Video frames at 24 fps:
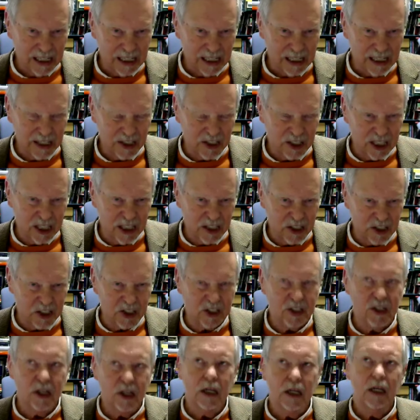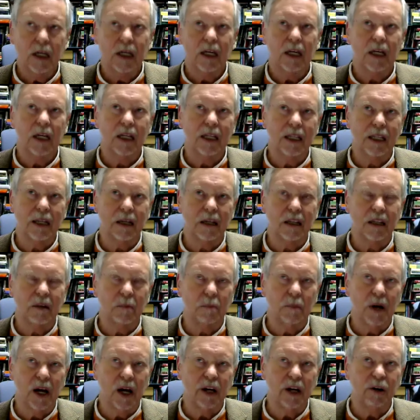It's the
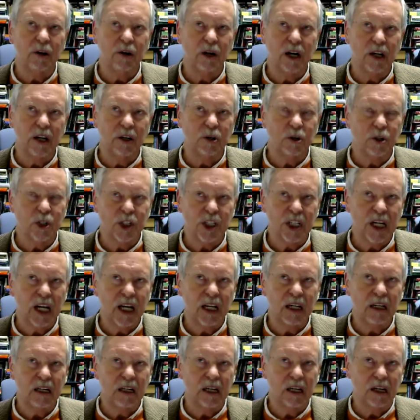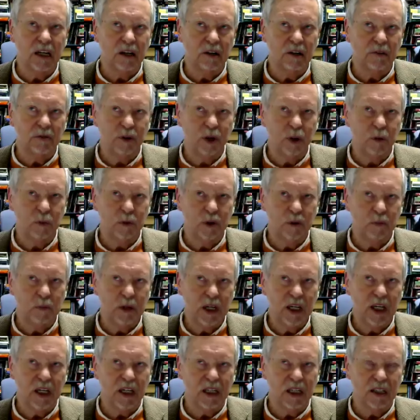modern understanding of human
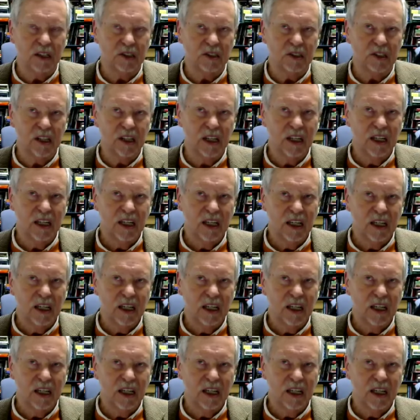beings